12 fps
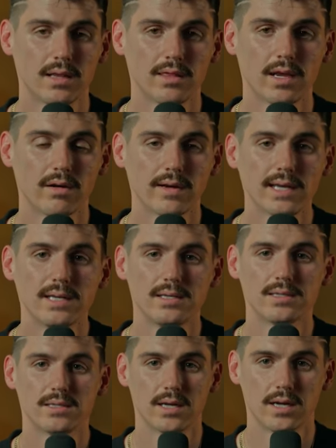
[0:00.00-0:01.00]
there
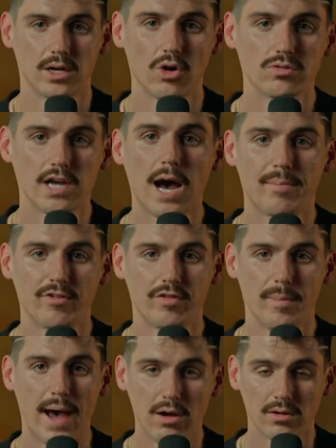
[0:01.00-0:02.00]
is no top of the
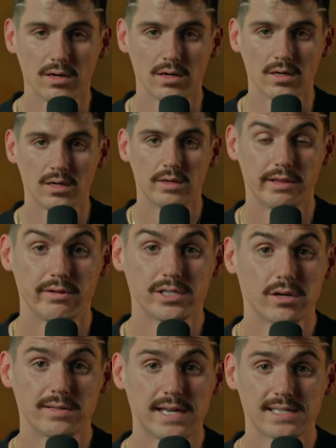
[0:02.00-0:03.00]
mountain, there is
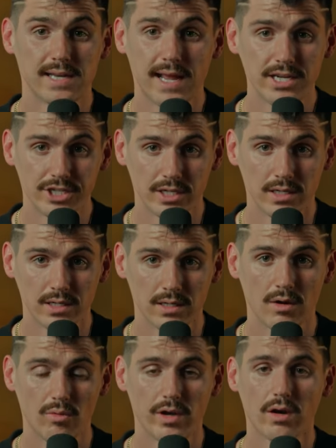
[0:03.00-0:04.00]
no destination.
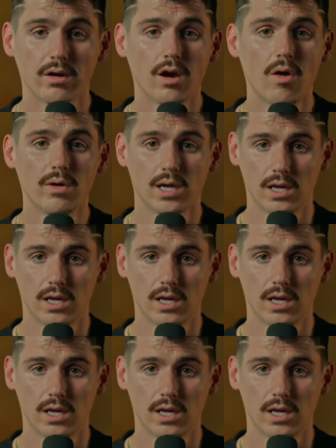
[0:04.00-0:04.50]
We aren't going